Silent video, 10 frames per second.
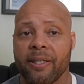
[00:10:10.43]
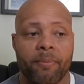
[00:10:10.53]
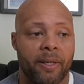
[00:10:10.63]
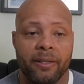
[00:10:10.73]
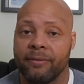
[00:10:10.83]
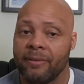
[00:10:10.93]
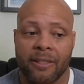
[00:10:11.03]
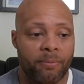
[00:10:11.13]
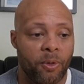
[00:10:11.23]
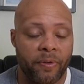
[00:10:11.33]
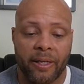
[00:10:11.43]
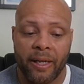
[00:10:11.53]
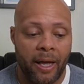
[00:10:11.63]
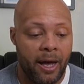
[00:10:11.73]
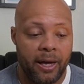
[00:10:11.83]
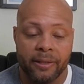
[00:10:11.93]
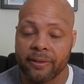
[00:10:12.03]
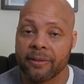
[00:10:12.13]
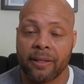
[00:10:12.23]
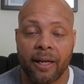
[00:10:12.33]
I mean, this movie has
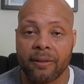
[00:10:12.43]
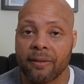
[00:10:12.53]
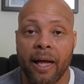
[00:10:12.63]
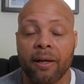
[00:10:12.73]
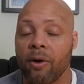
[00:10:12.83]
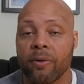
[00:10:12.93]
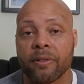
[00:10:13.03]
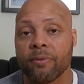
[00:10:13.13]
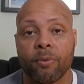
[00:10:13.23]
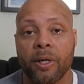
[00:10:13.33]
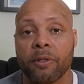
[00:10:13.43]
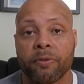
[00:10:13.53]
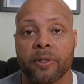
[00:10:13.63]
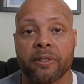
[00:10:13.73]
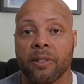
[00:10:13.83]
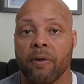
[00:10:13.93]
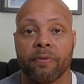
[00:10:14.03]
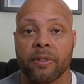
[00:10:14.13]
a lot going well for itself.